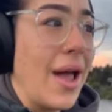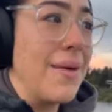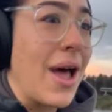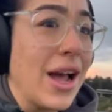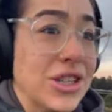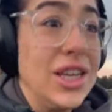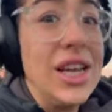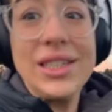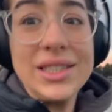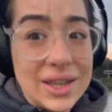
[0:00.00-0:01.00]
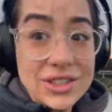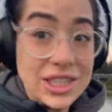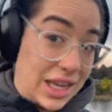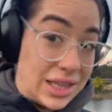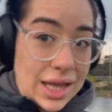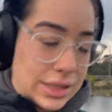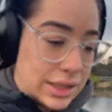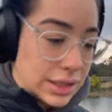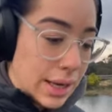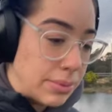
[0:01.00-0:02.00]
I'm actually hitting
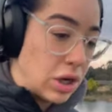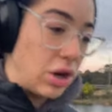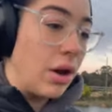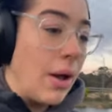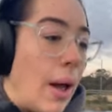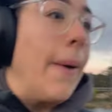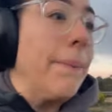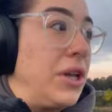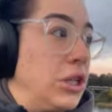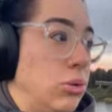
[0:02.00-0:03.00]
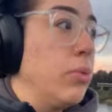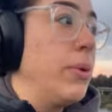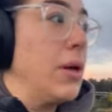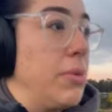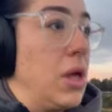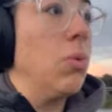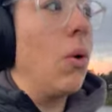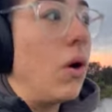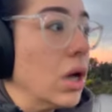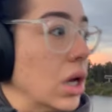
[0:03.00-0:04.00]
17,000 steps, so this will be a big
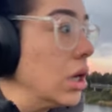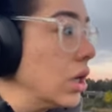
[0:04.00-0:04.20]
walk.